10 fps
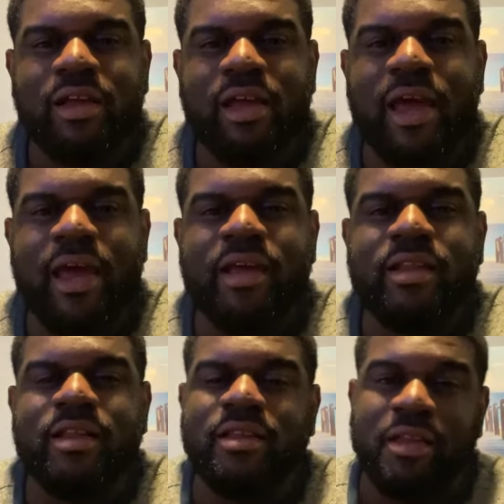
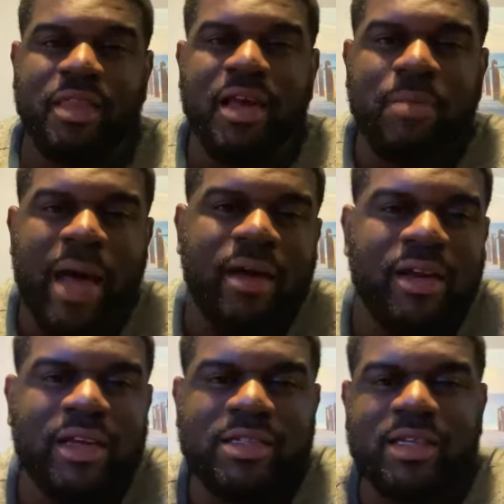And the thing about
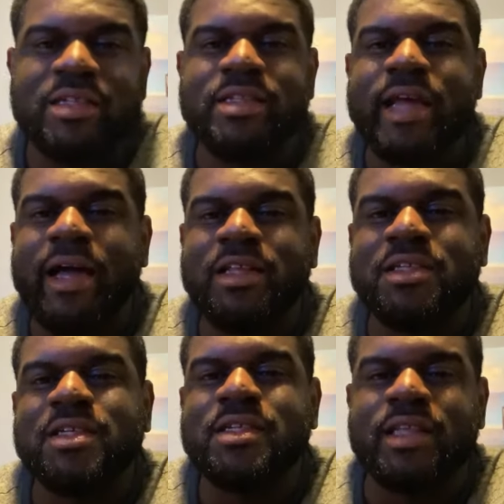it is, it's not
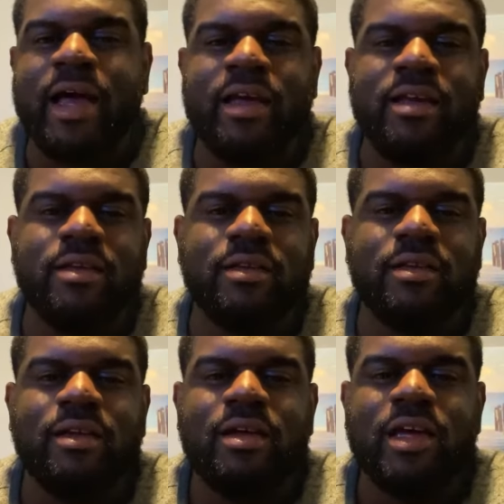just like,
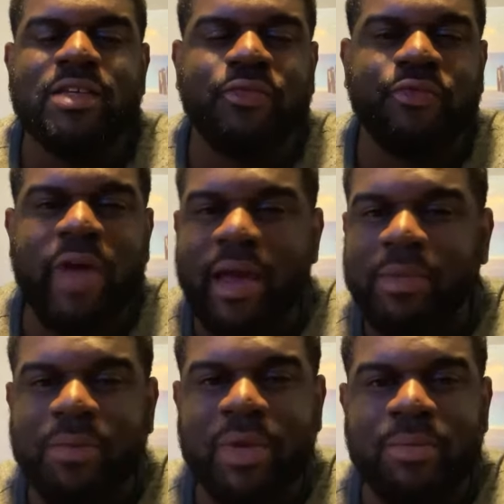it's
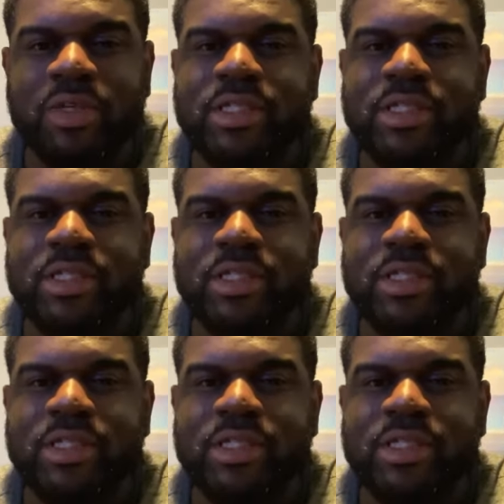family people.